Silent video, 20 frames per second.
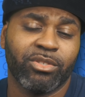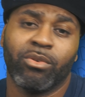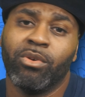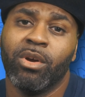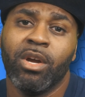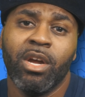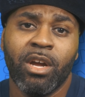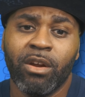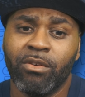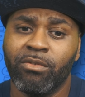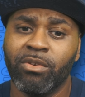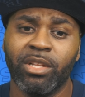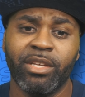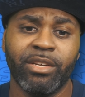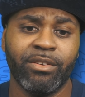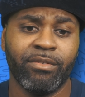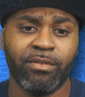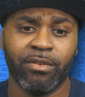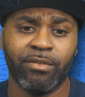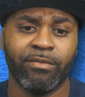So
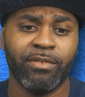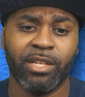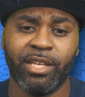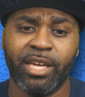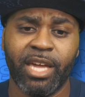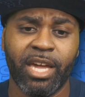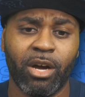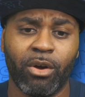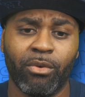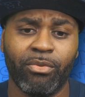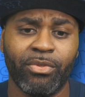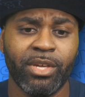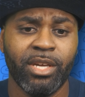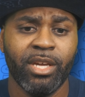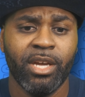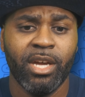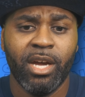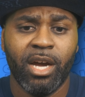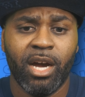really really healthy.